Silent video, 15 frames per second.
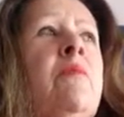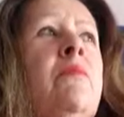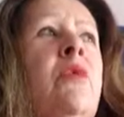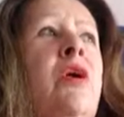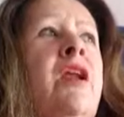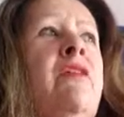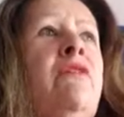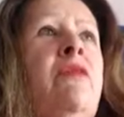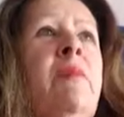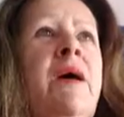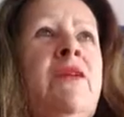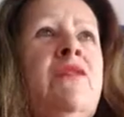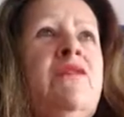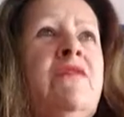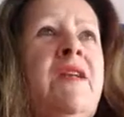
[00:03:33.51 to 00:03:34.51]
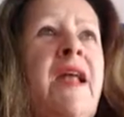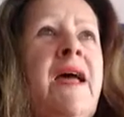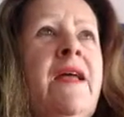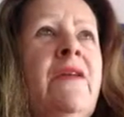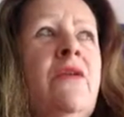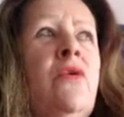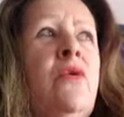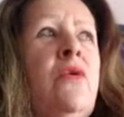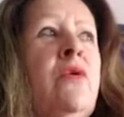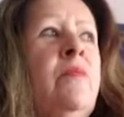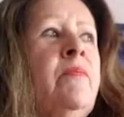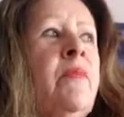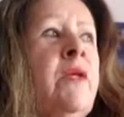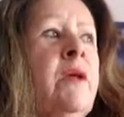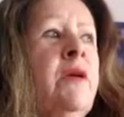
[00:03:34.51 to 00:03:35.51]
whatever amount of land or
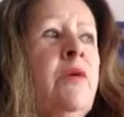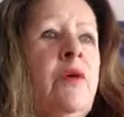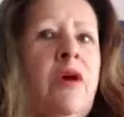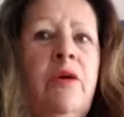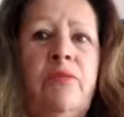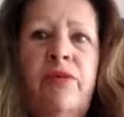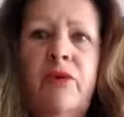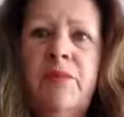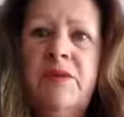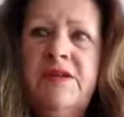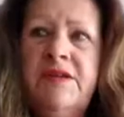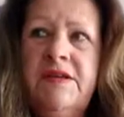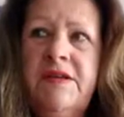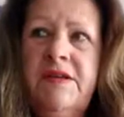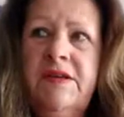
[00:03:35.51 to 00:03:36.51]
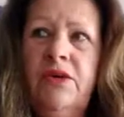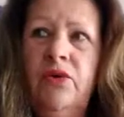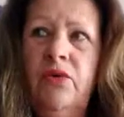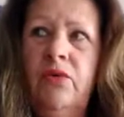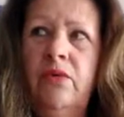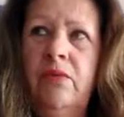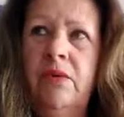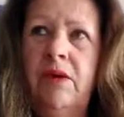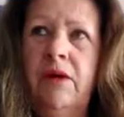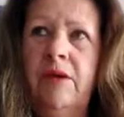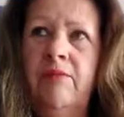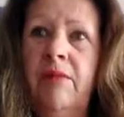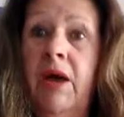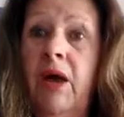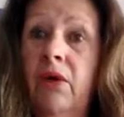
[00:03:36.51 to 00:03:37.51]
property you
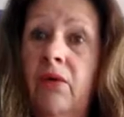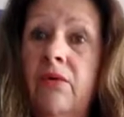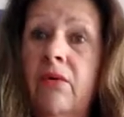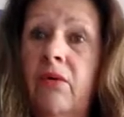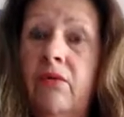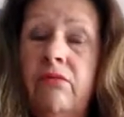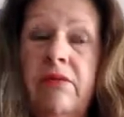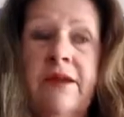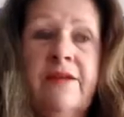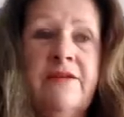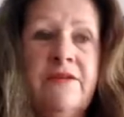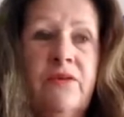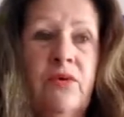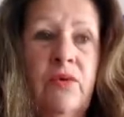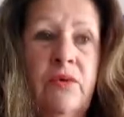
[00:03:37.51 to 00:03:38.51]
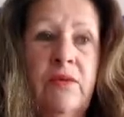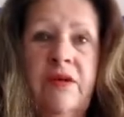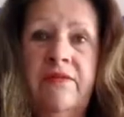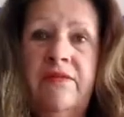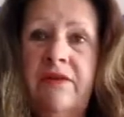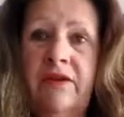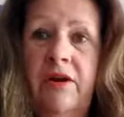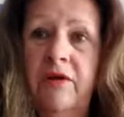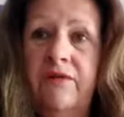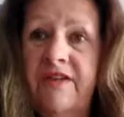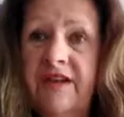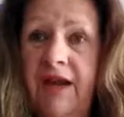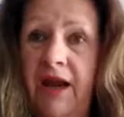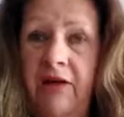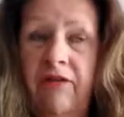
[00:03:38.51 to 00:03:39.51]
own or rent, or you know, it's
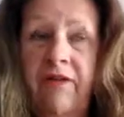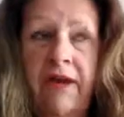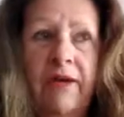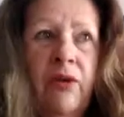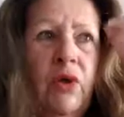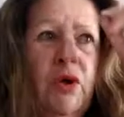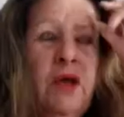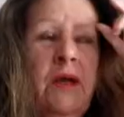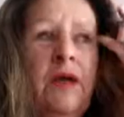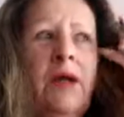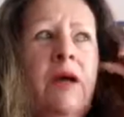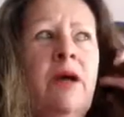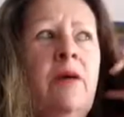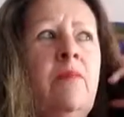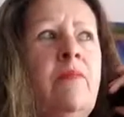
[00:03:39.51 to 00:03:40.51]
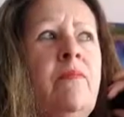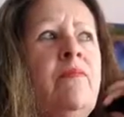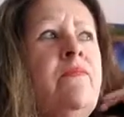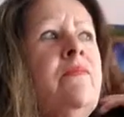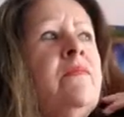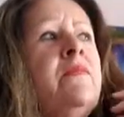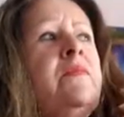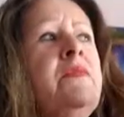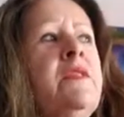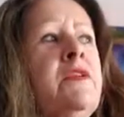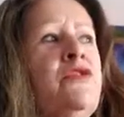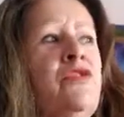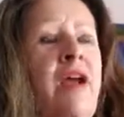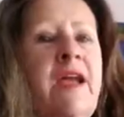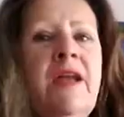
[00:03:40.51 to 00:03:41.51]
a caravan, the
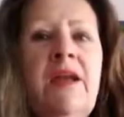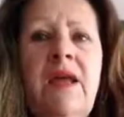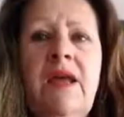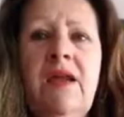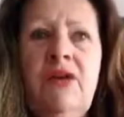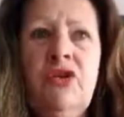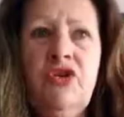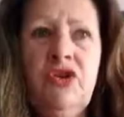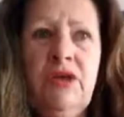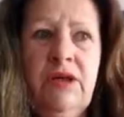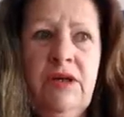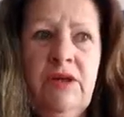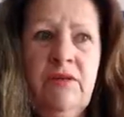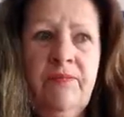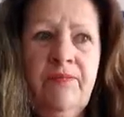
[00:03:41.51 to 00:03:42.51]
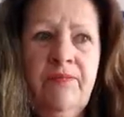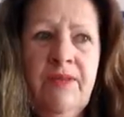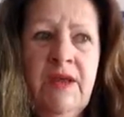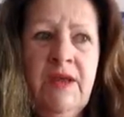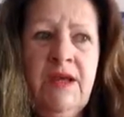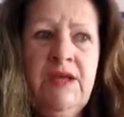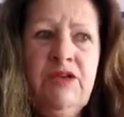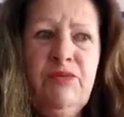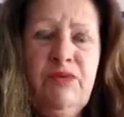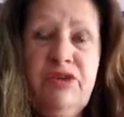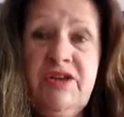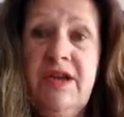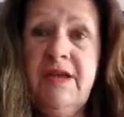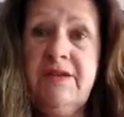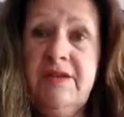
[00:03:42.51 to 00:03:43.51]
dragon energy is
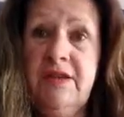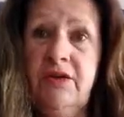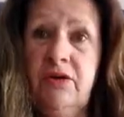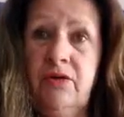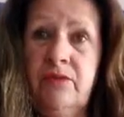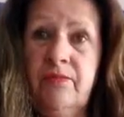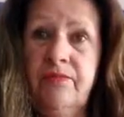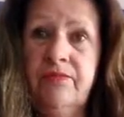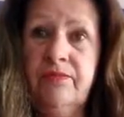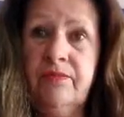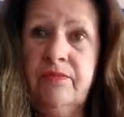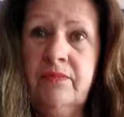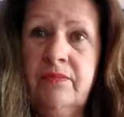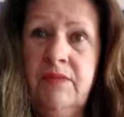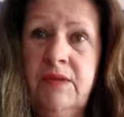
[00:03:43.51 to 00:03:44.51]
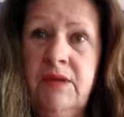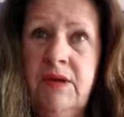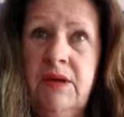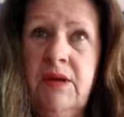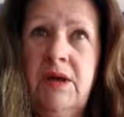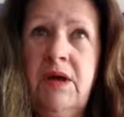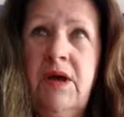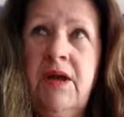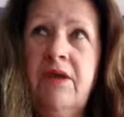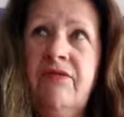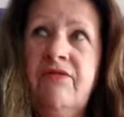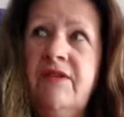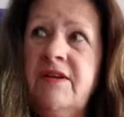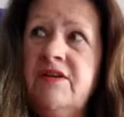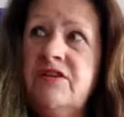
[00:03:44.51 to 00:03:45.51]
protecting you. And I
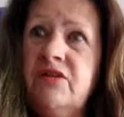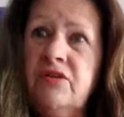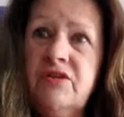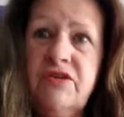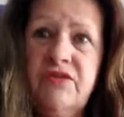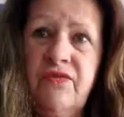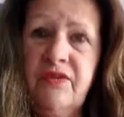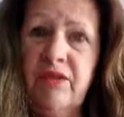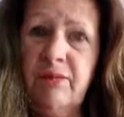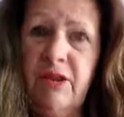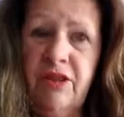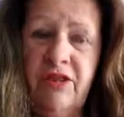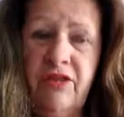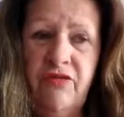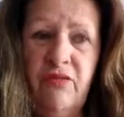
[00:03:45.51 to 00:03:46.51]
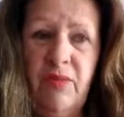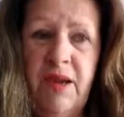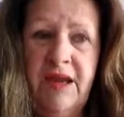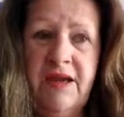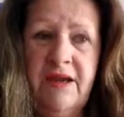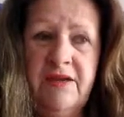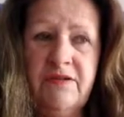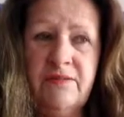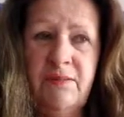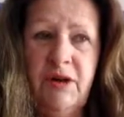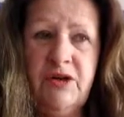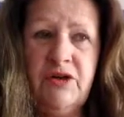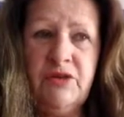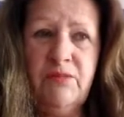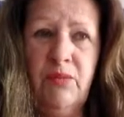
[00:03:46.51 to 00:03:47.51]
feel it's not just for the month of May, it's
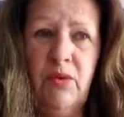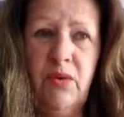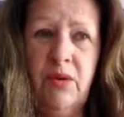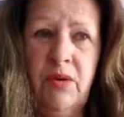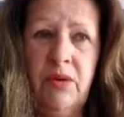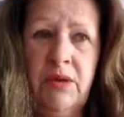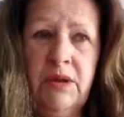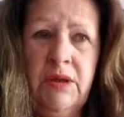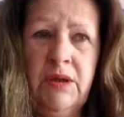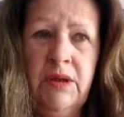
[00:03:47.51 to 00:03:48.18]
much more.